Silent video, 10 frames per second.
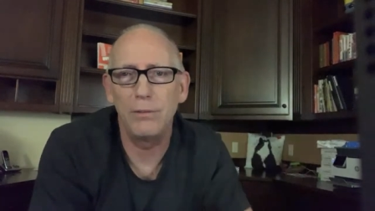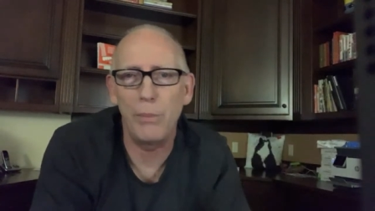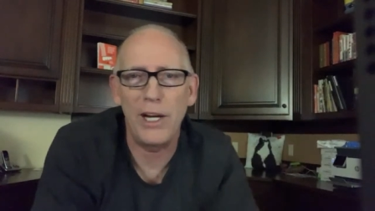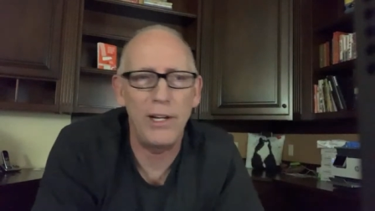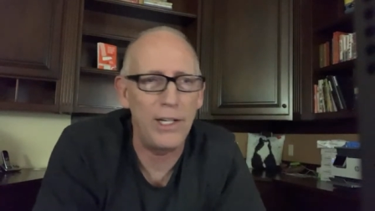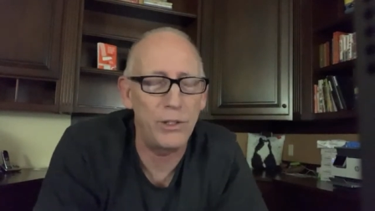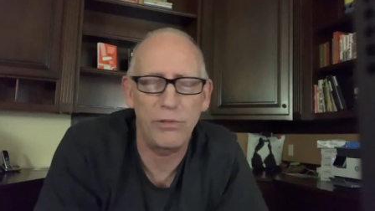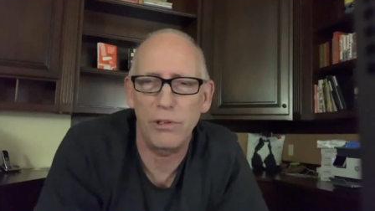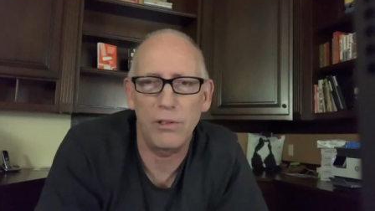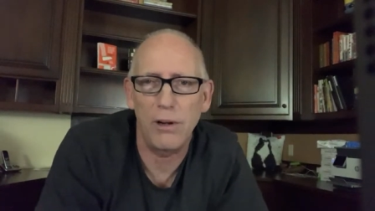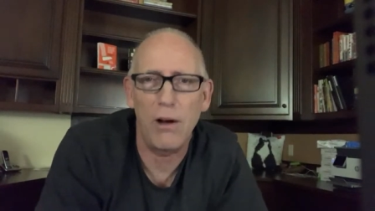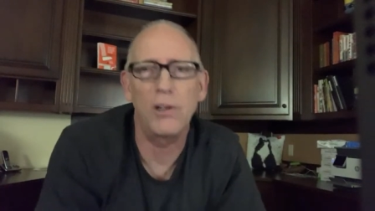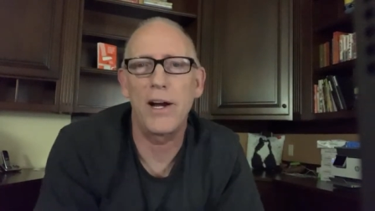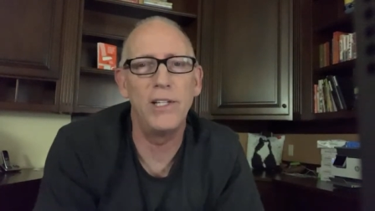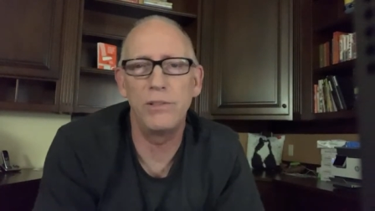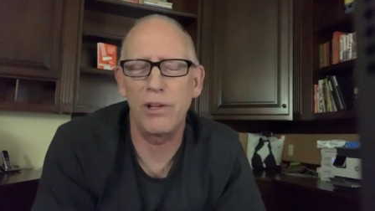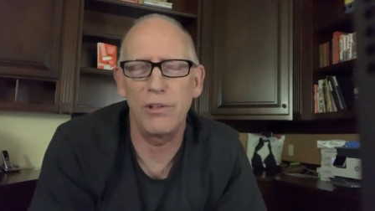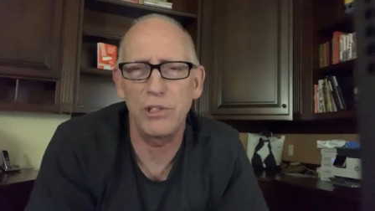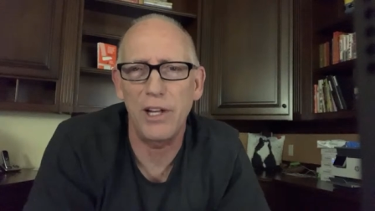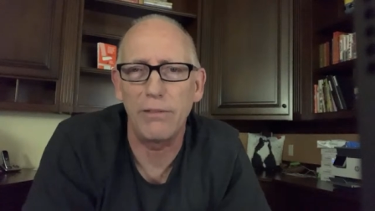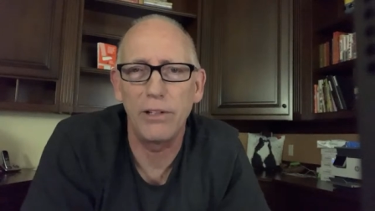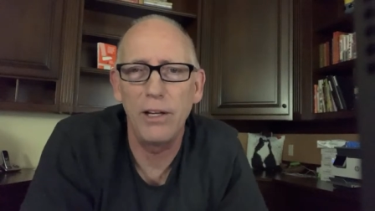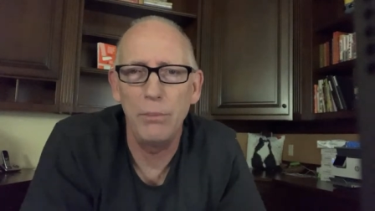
mandates for all kinds of other stuff.